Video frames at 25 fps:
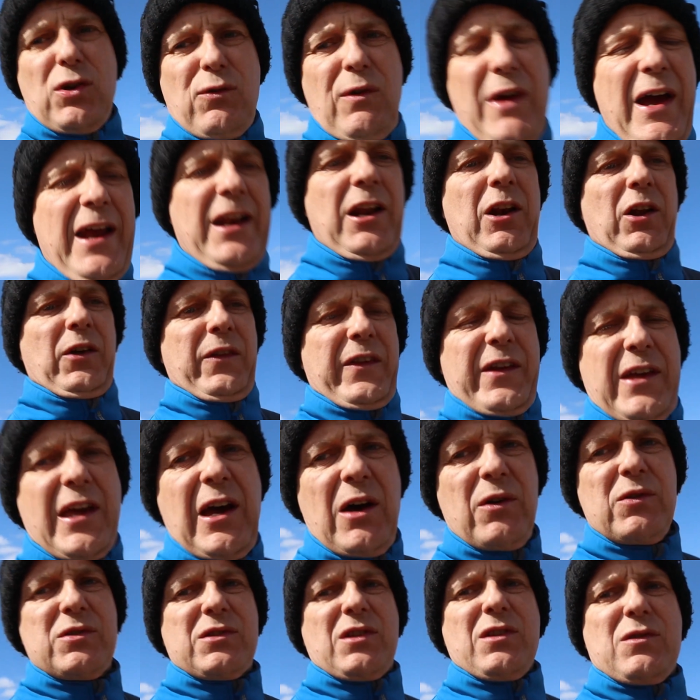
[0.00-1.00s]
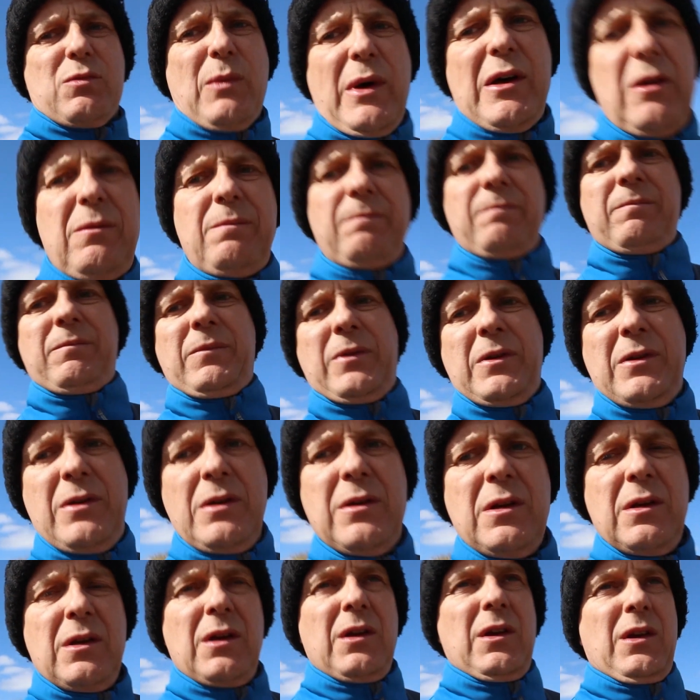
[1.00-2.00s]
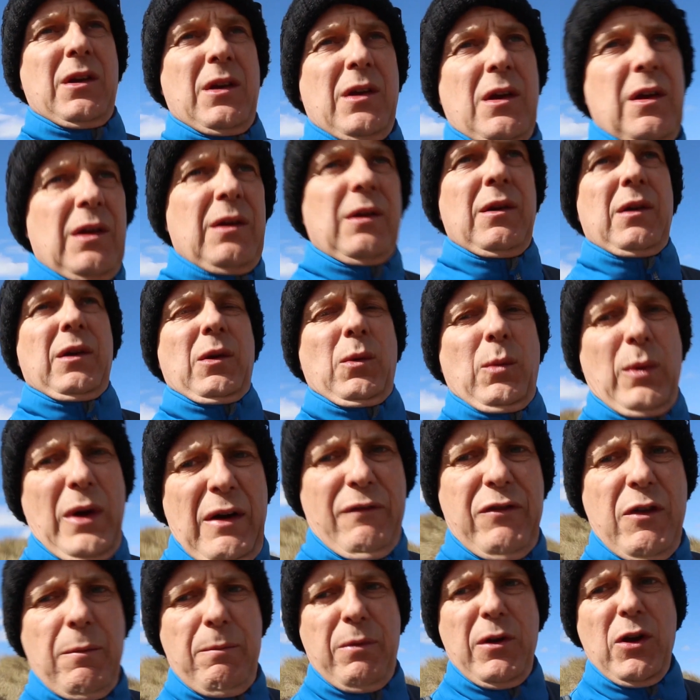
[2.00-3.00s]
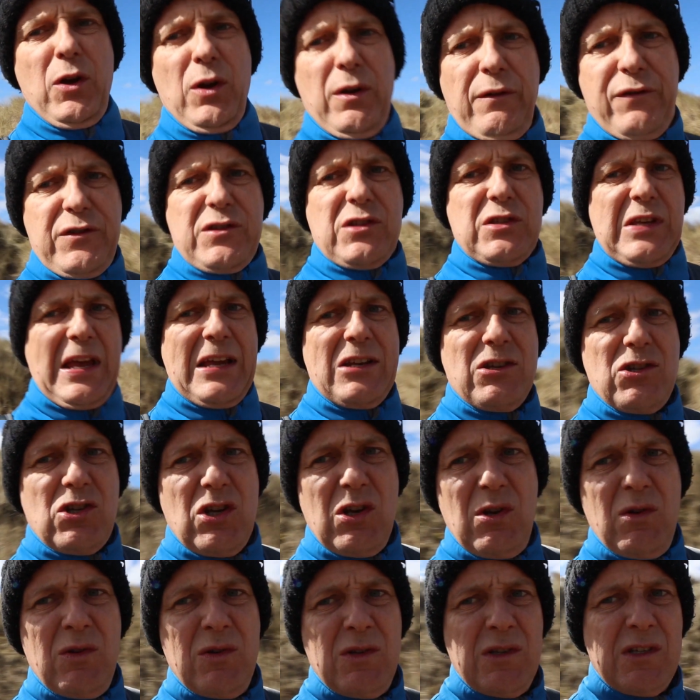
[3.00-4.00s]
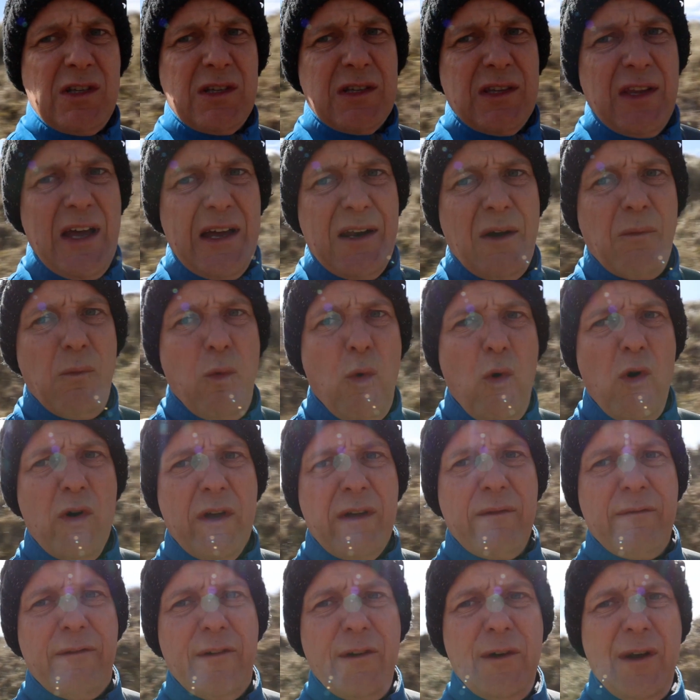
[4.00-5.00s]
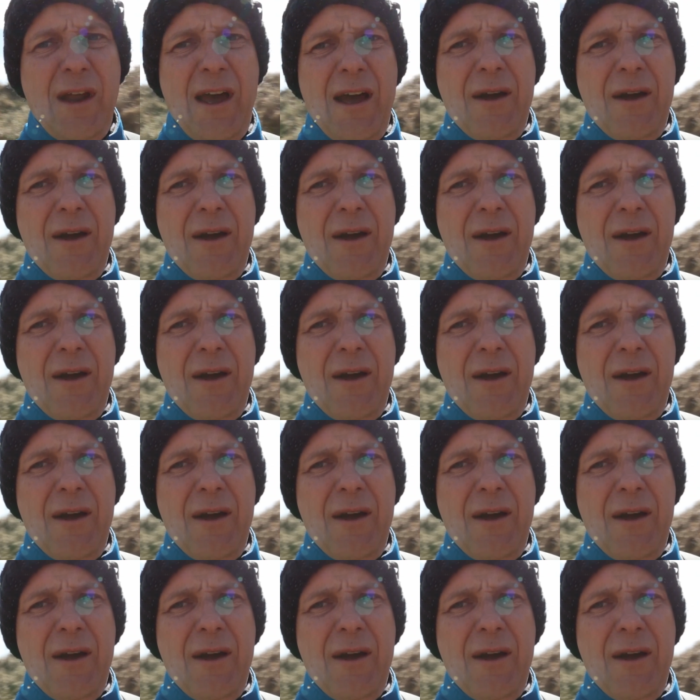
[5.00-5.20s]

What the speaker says: terrain along the coast as well. We have the beautiful sand dunes that I'm walking through